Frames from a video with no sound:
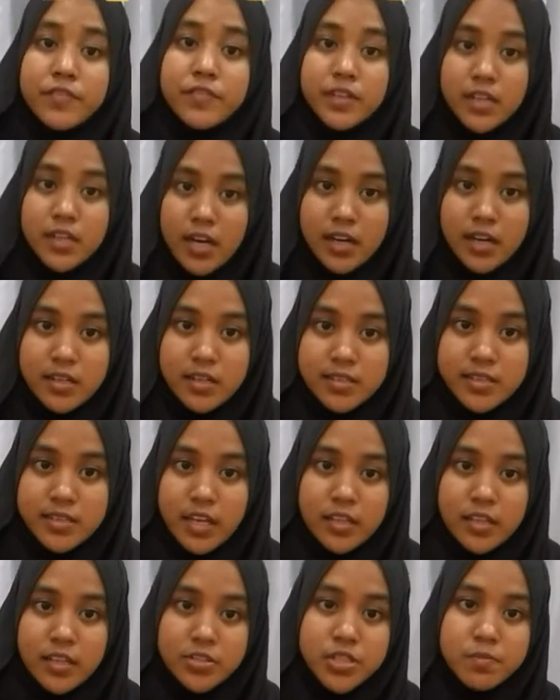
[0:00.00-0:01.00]
drugs
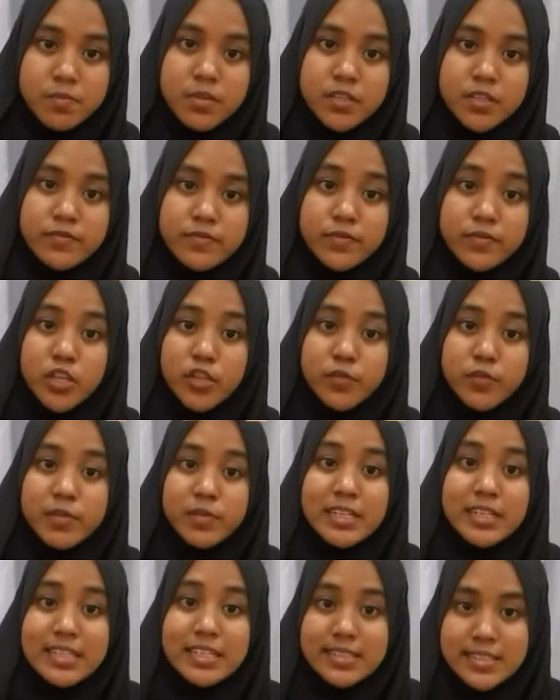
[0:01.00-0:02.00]
and therapies for
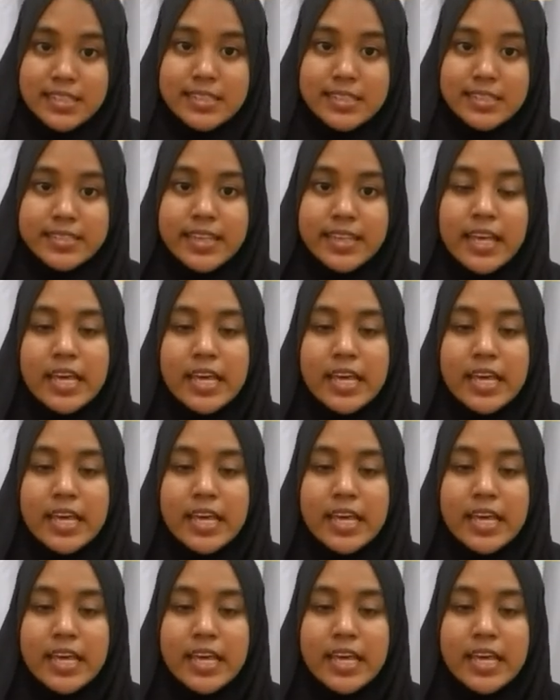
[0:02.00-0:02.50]
human disease.